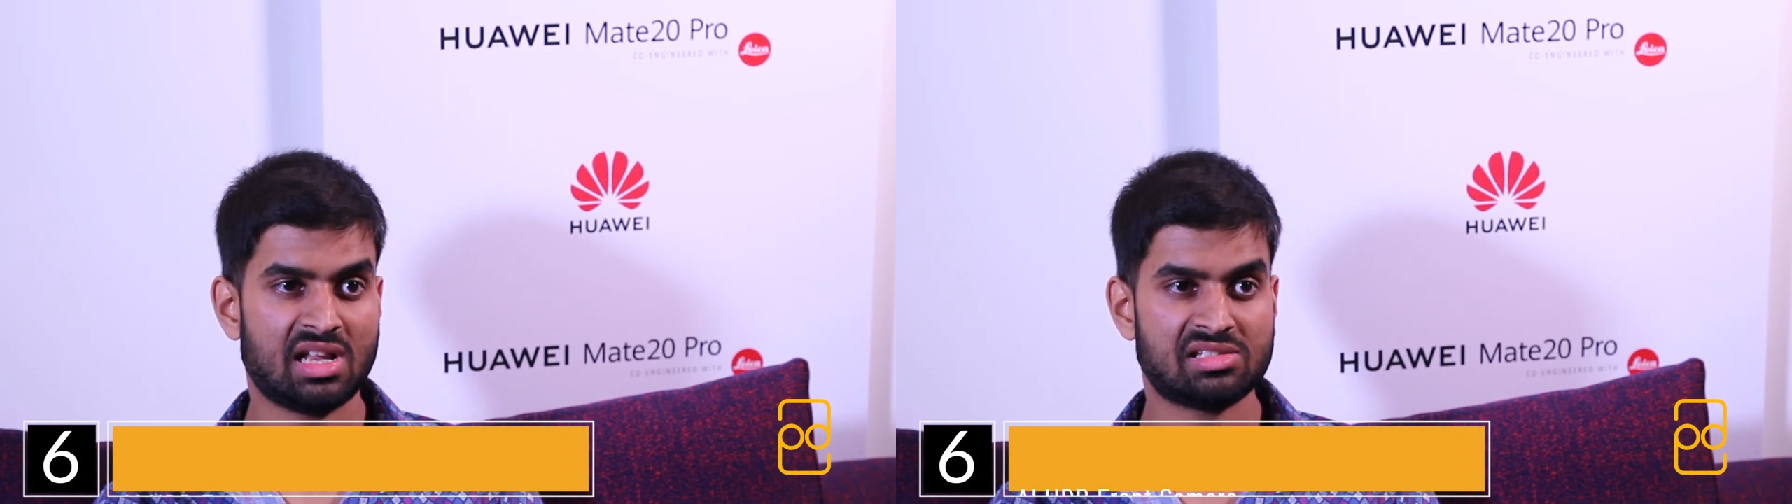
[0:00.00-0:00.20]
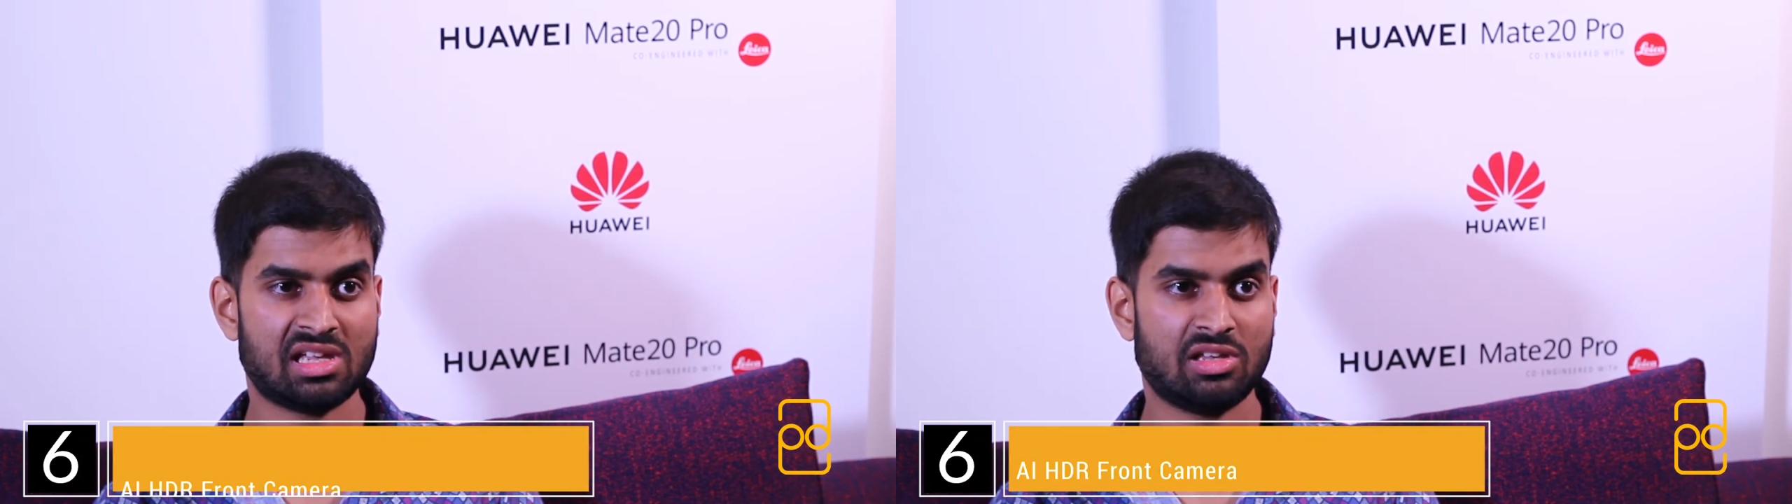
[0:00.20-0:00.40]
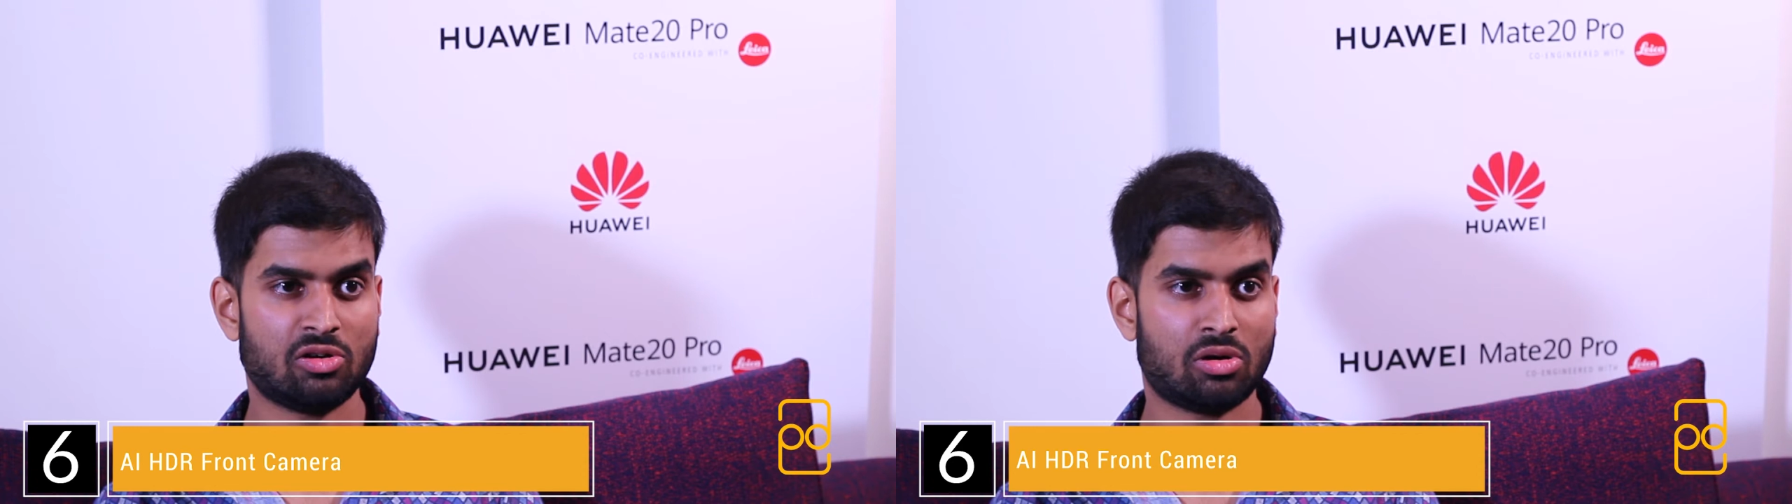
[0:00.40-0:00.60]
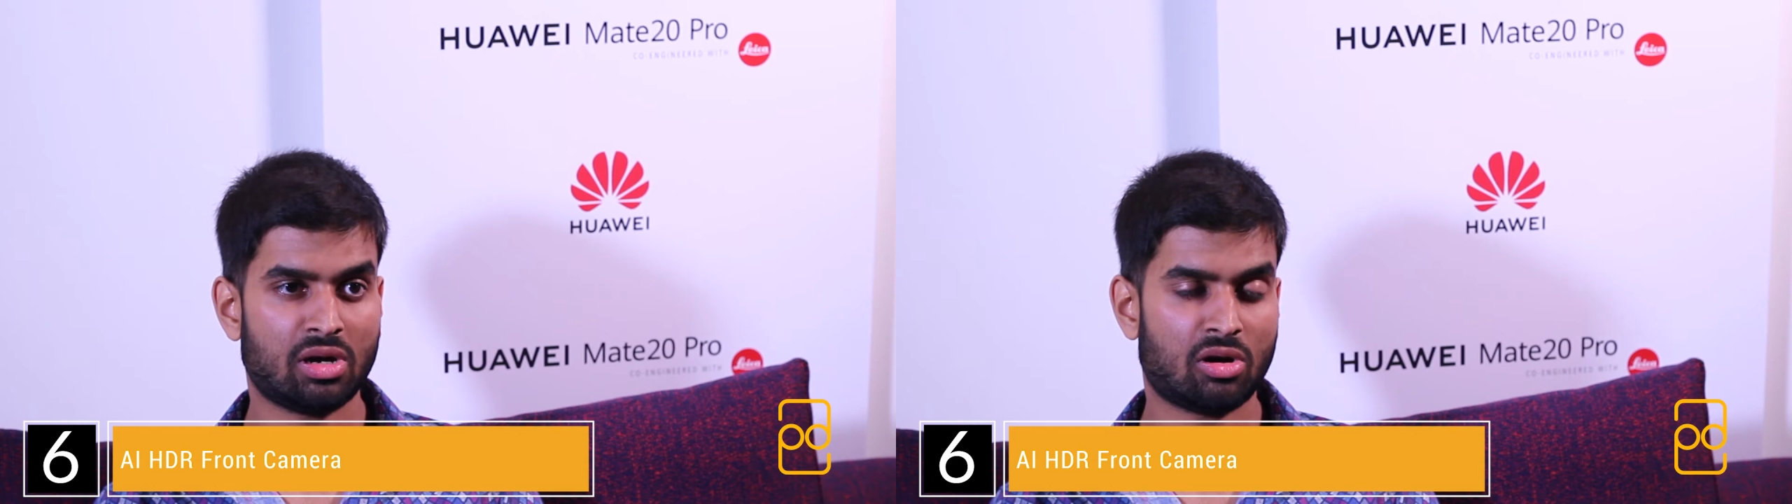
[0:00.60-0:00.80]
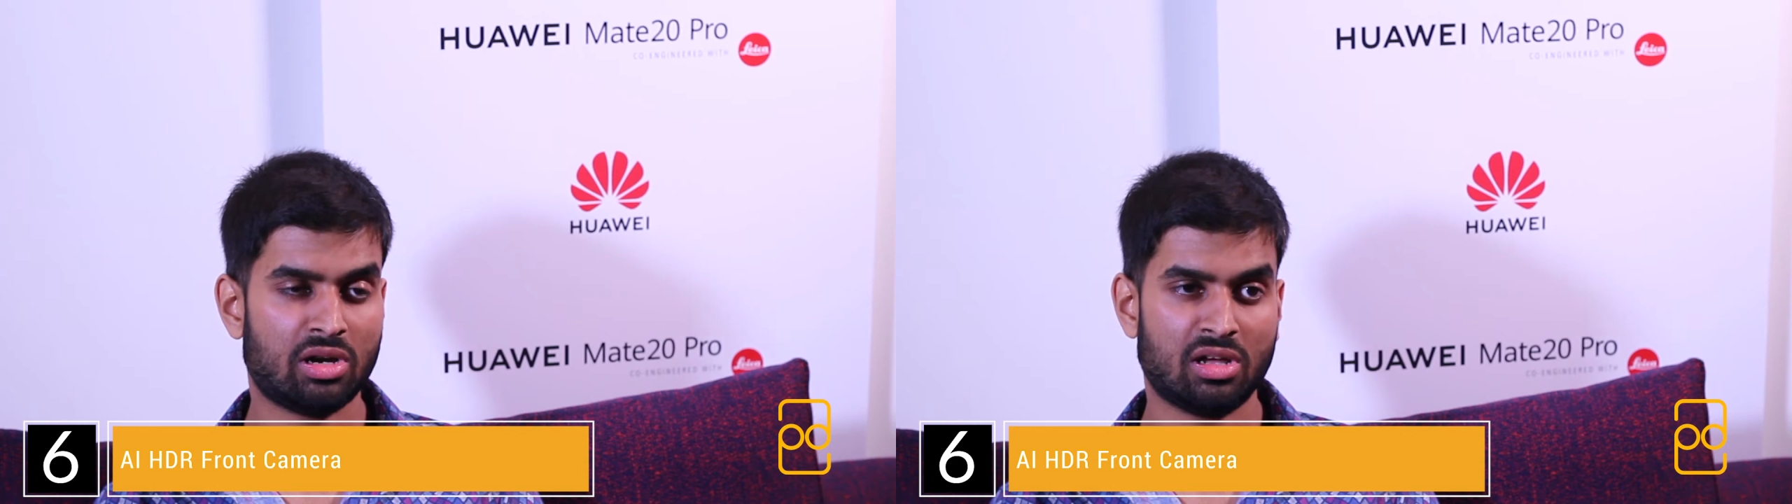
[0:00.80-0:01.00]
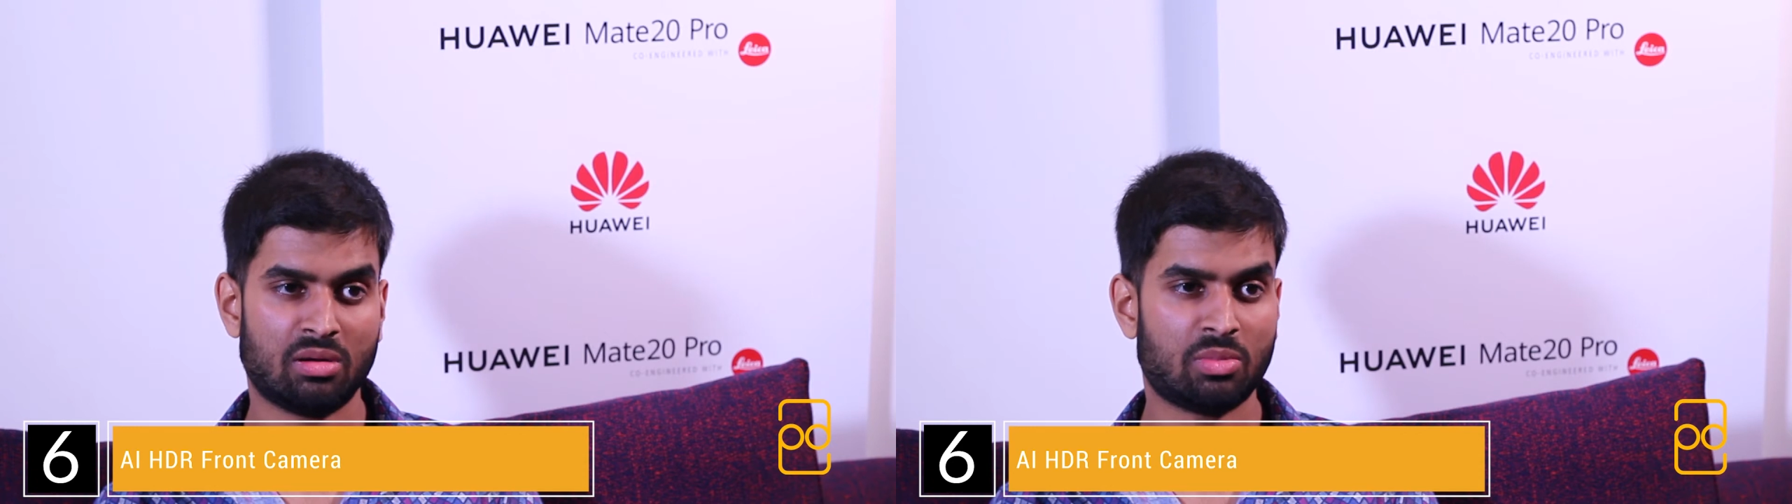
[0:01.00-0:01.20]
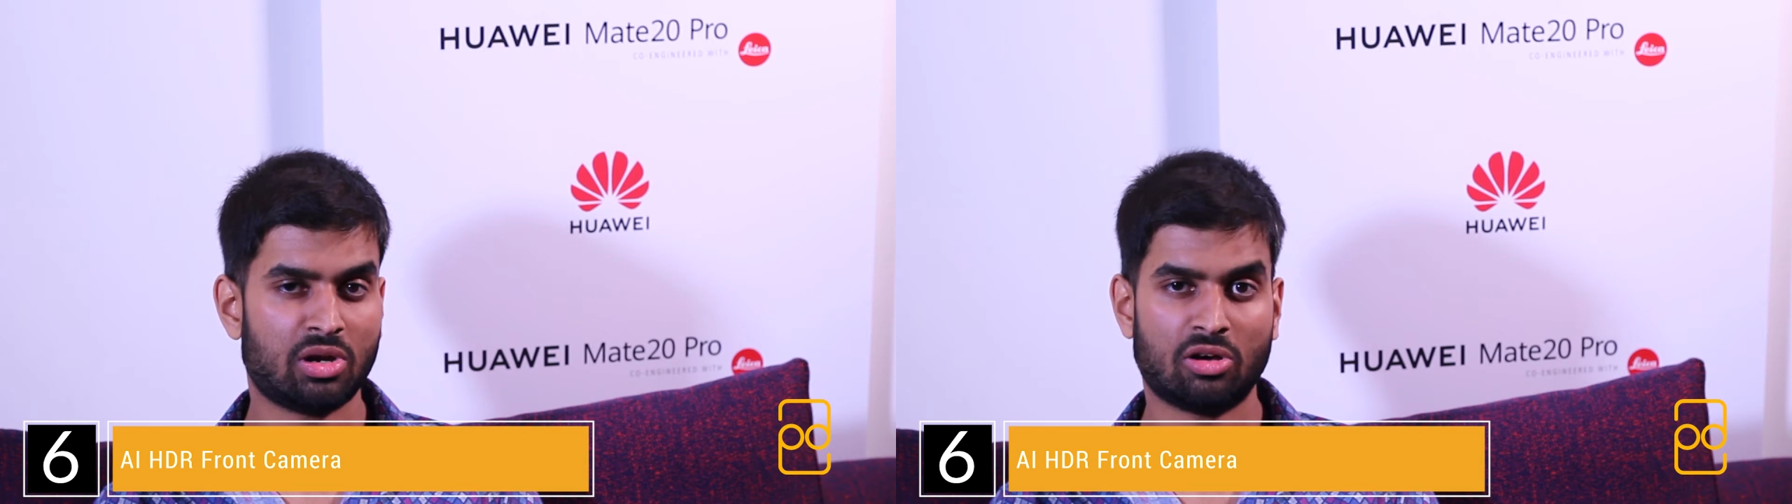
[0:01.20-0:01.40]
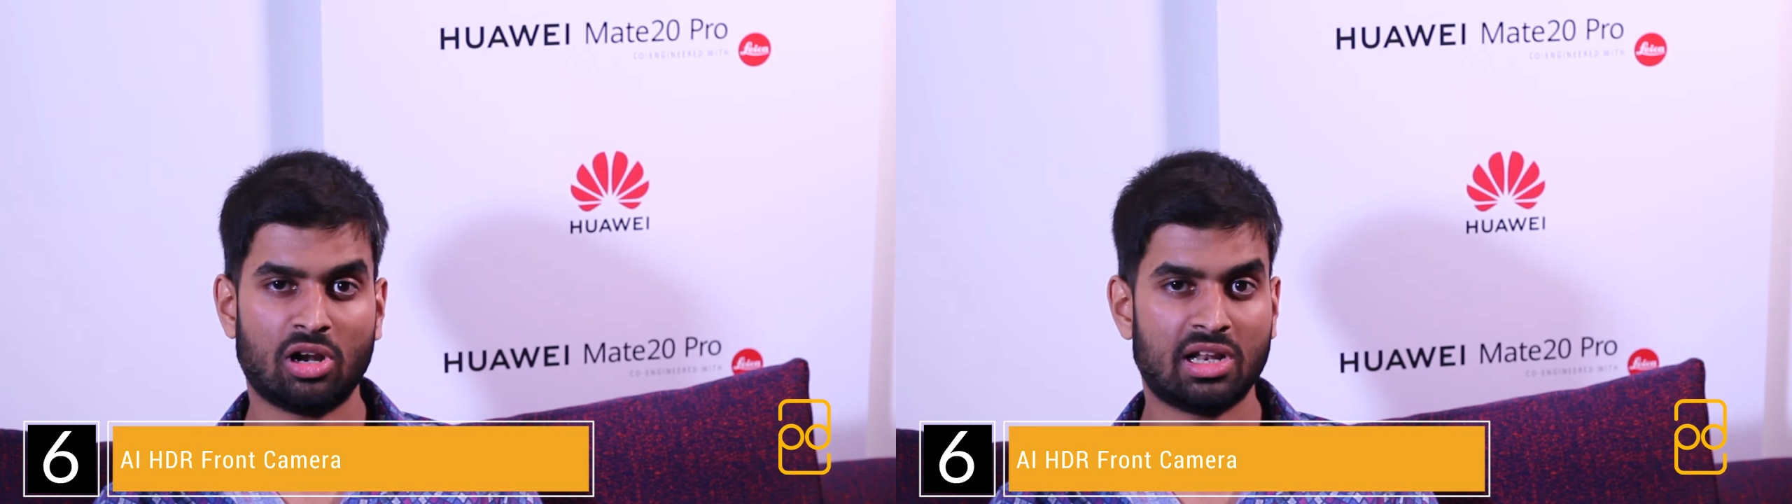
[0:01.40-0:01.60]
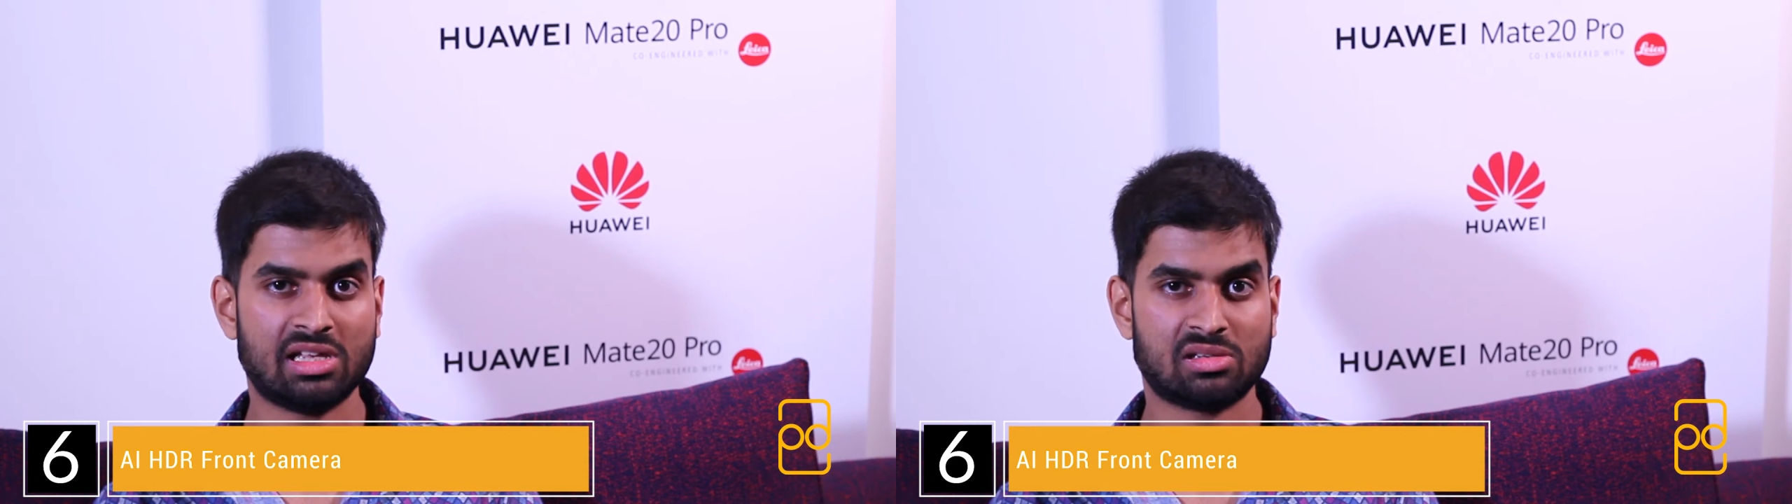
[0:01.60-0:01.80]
let's say you're on a holiday